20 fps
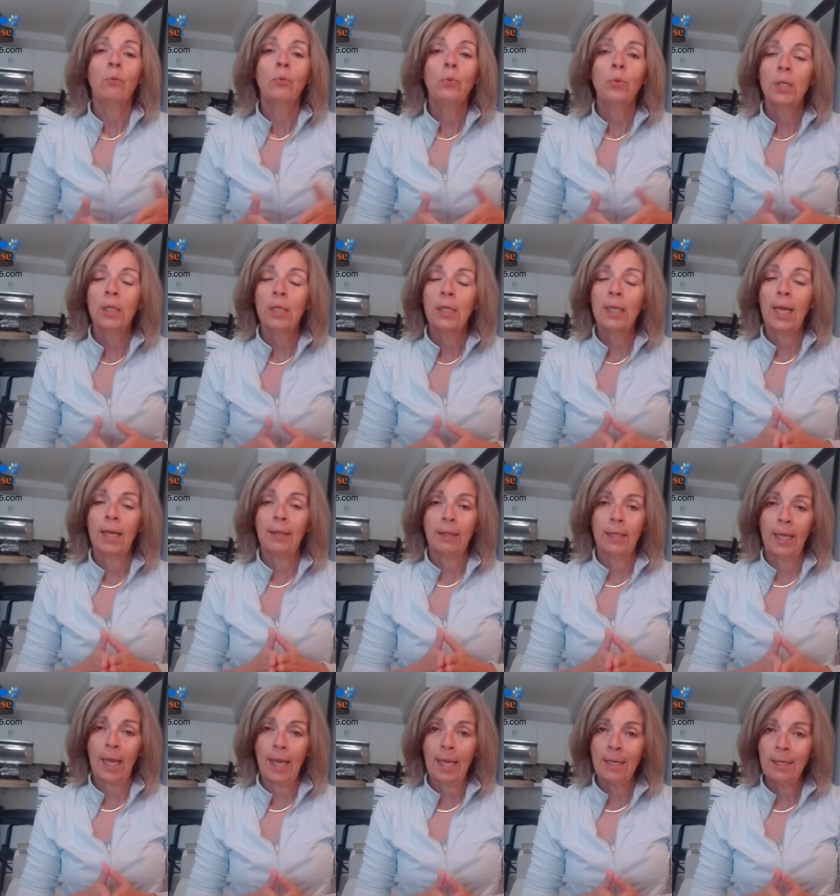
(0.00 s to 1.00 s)
Really, at
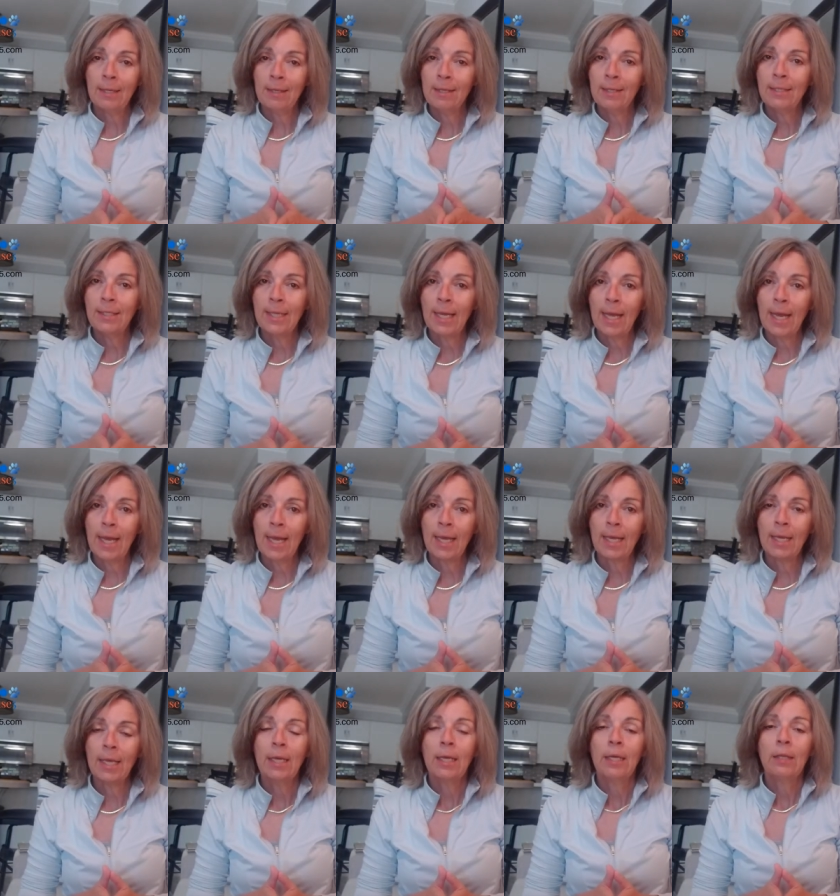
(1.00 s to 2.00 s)
the end of the
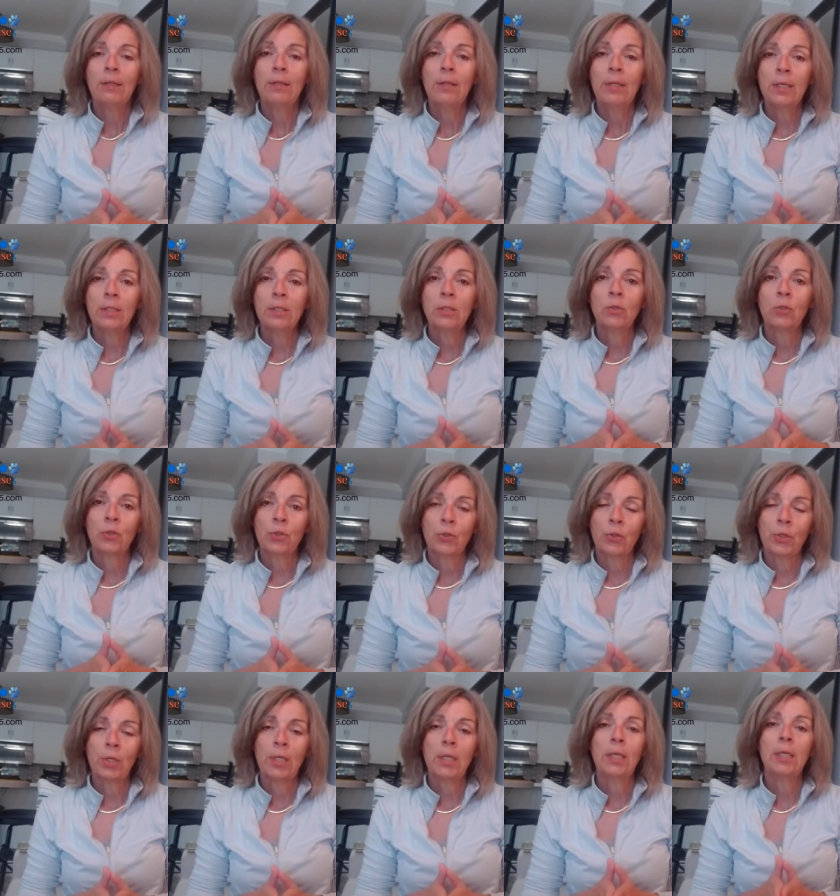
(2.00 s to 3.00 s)
day, this
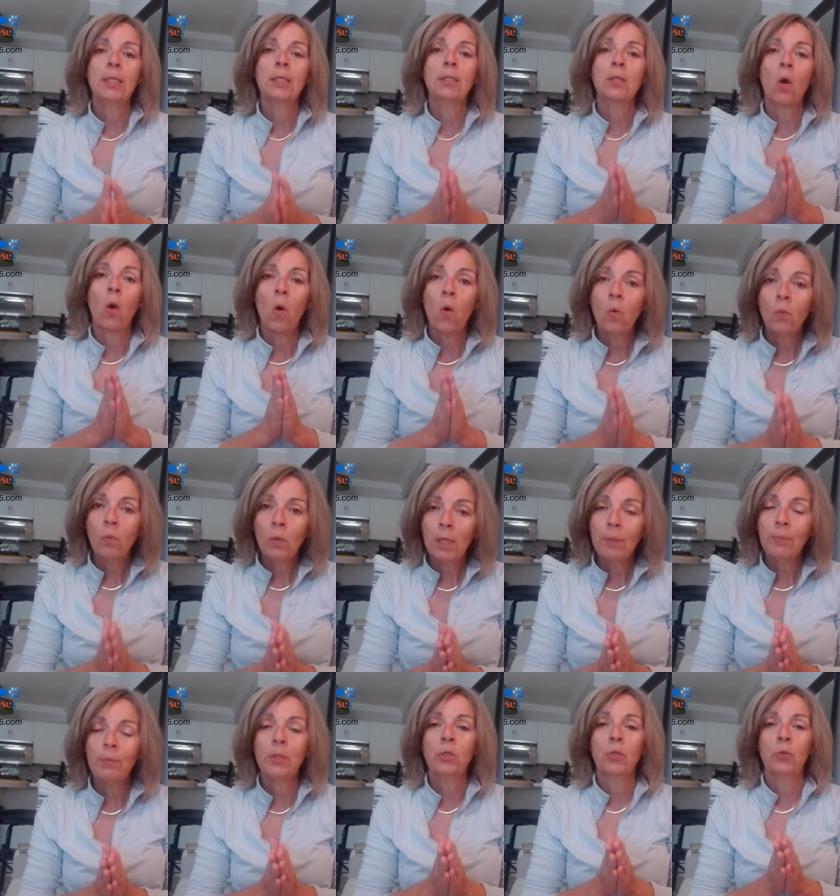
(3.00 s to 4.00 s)
journey is only
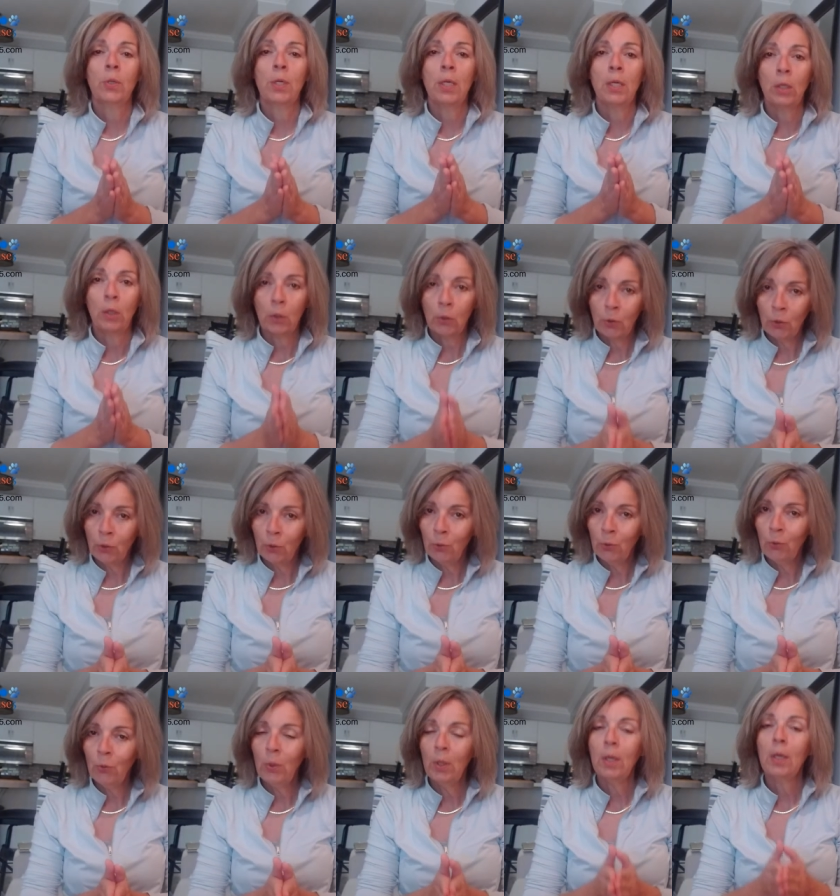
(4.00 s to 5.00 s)
between
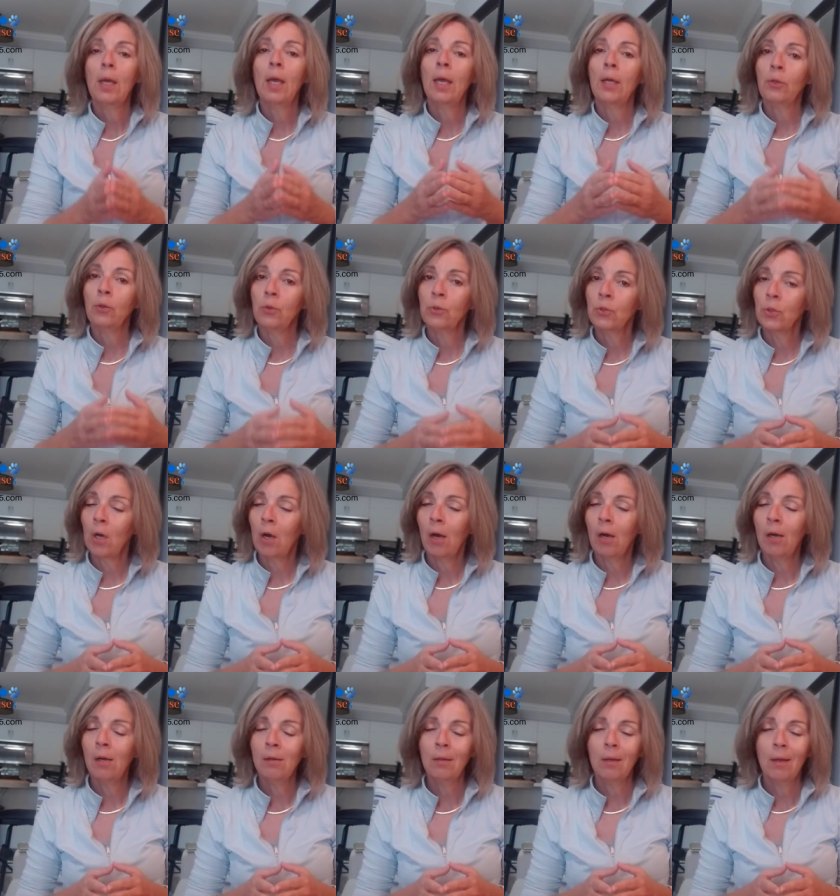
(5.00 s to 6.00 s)
you and your
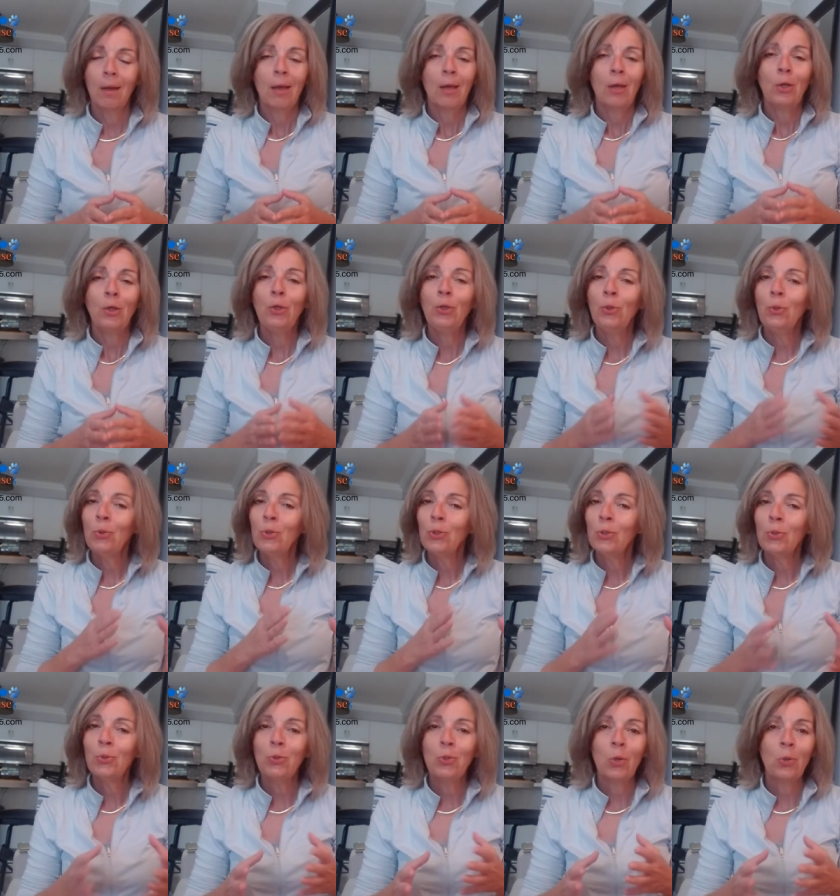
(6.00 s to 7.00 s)
dog. You
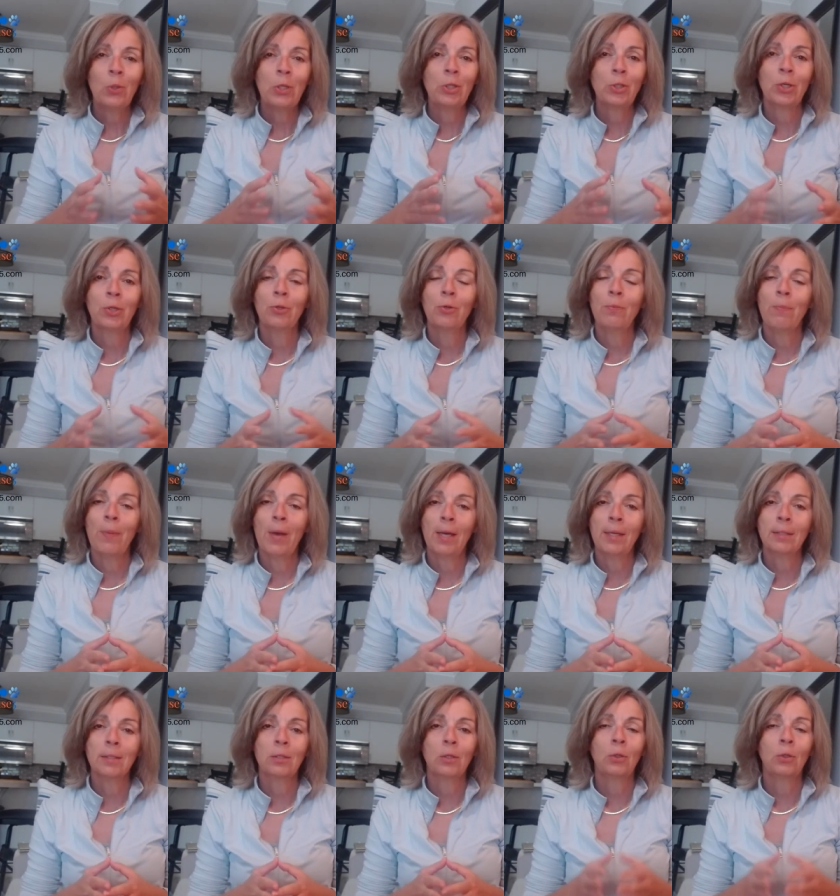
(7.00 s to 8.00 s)
two know each other
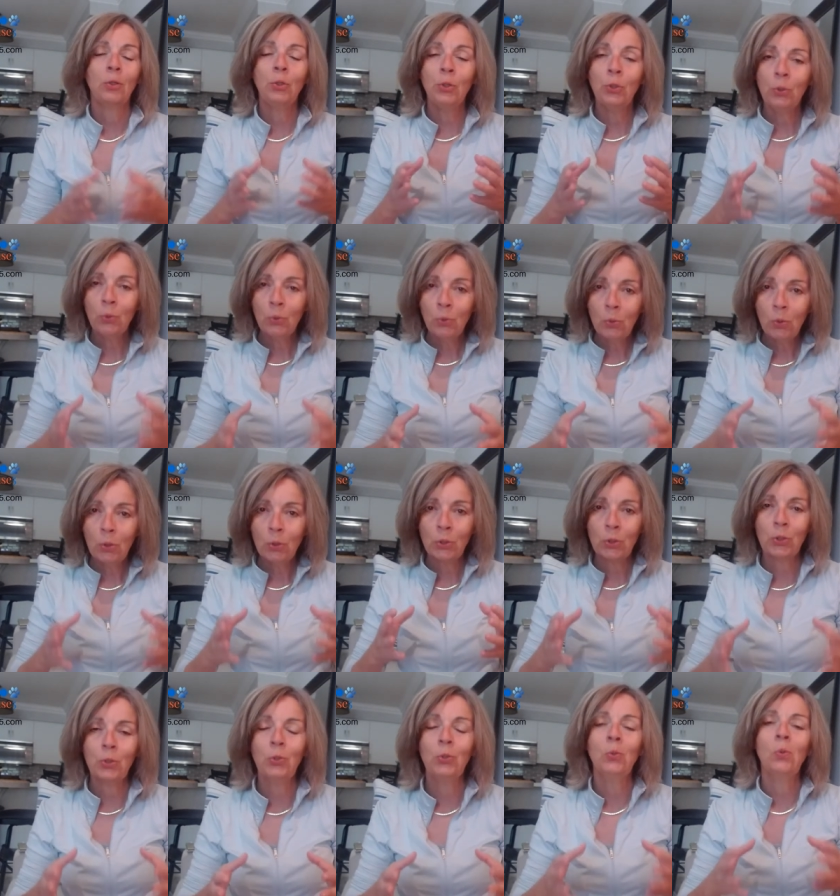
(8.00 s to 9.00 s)
best. You
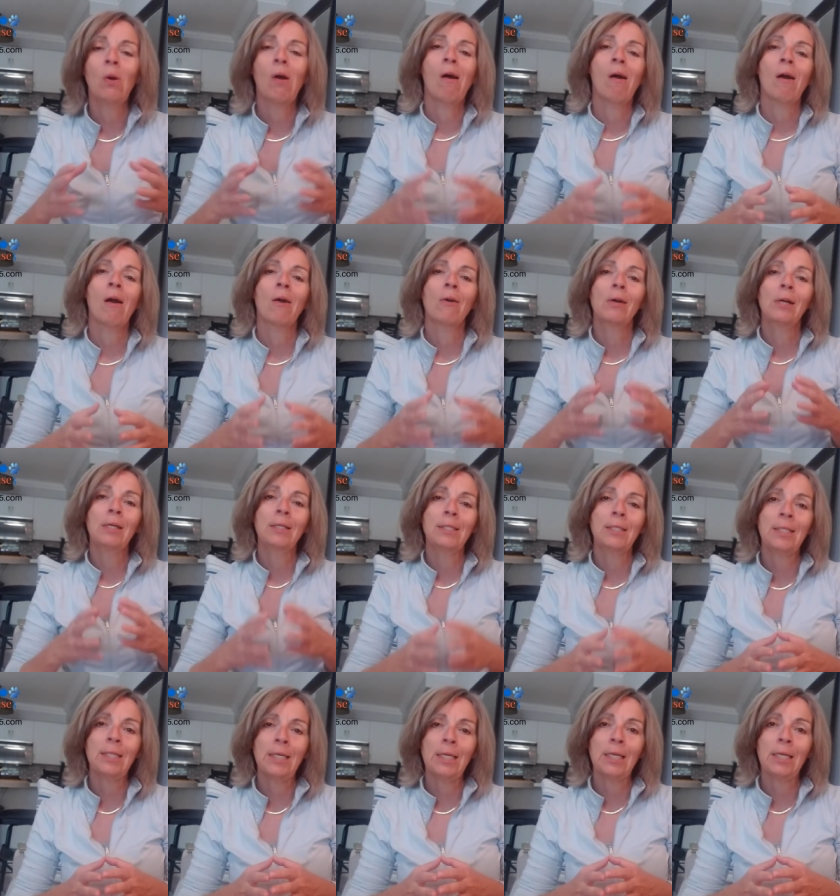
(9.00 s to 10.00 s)
two are a
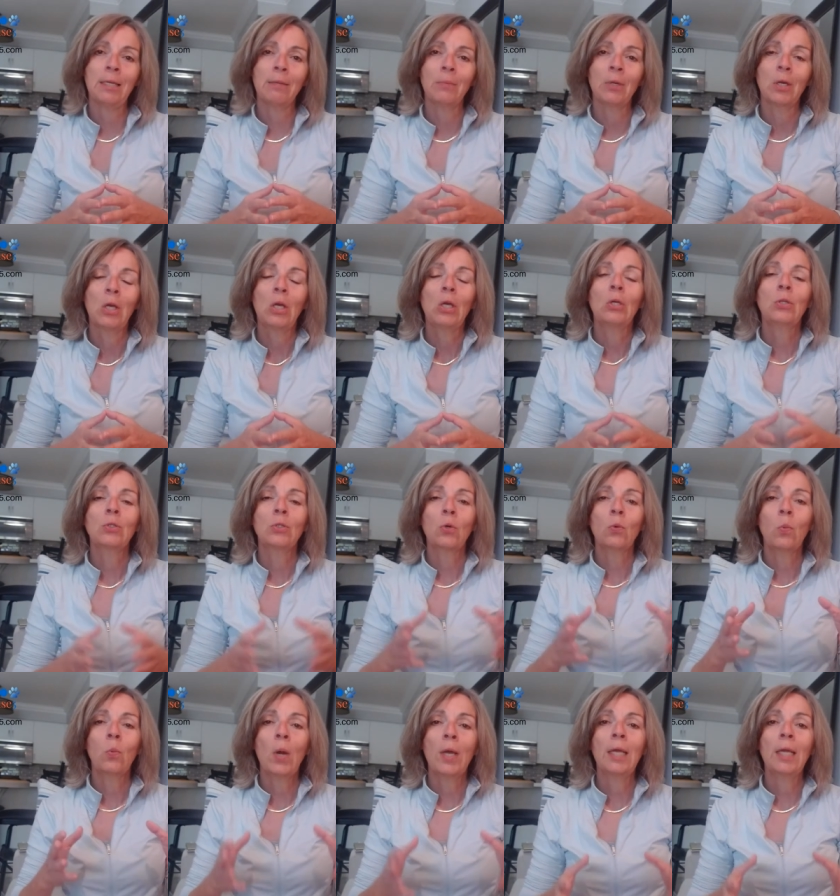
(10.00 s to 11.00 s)
team. So
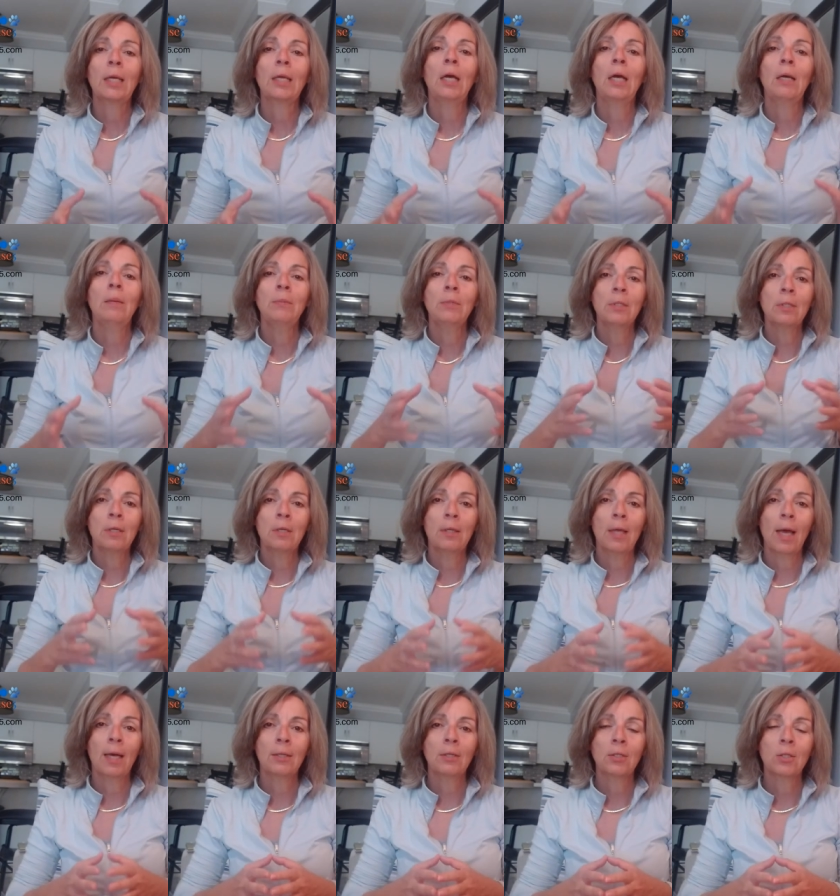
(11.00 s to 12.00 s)
when it comes to
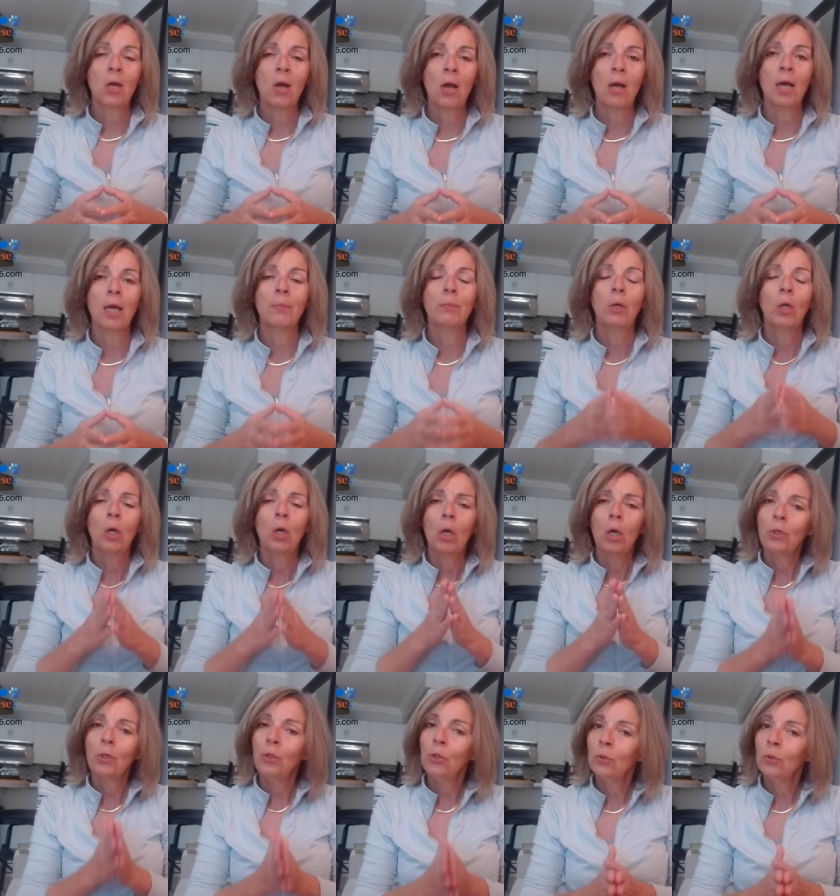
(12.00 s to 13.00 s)
that time,
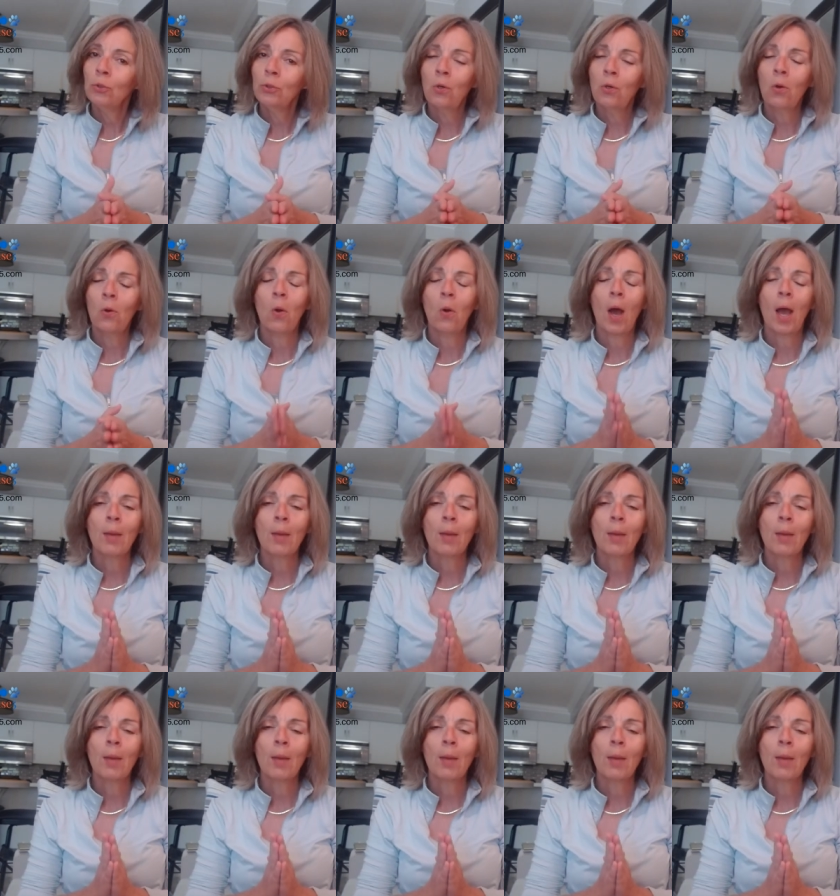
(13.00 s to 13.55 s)
you'll know.